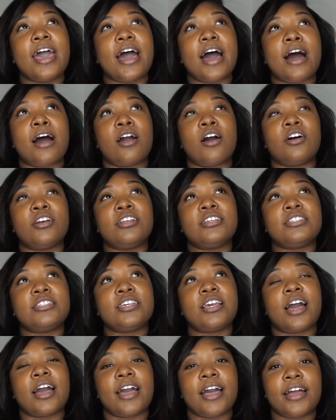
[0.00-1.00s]
I
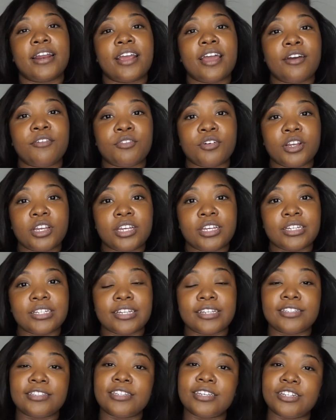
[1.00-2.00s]
had every
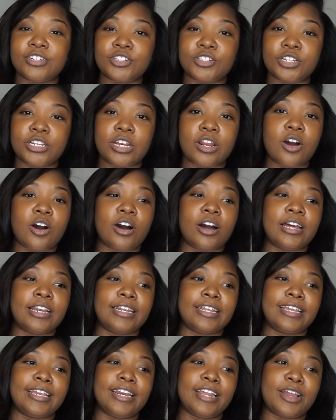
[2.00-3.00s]
intention on
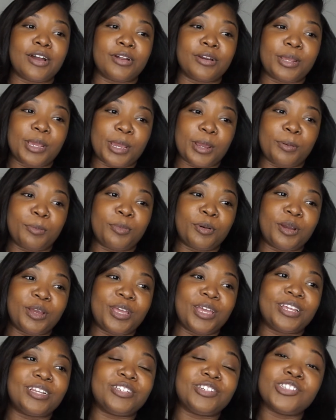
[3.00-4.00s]
getting on camera
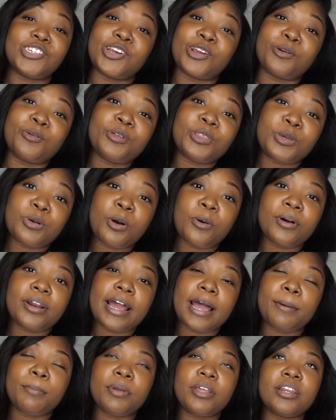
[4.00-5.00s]
and sharing with you all what
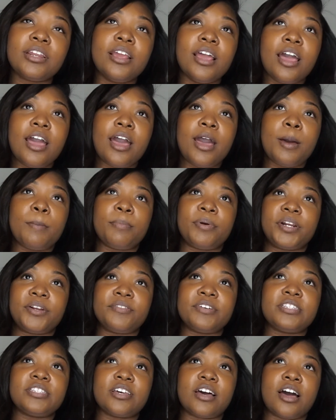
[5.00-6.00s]
happened, but
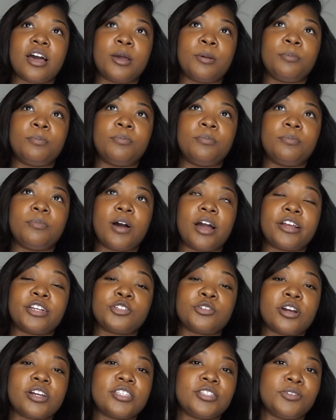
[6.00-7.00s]
every time I
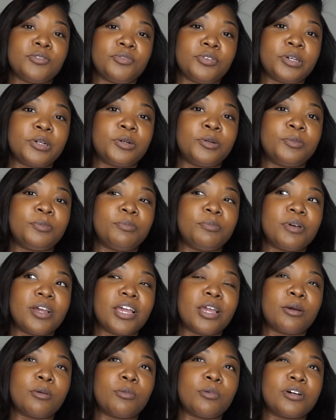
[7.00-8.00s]
tried to film,
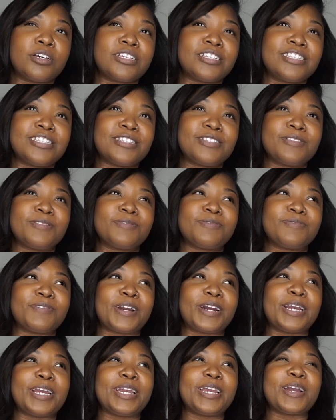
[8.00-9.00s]
it was
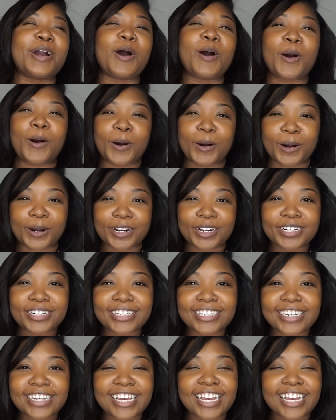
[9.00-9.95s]
very hard.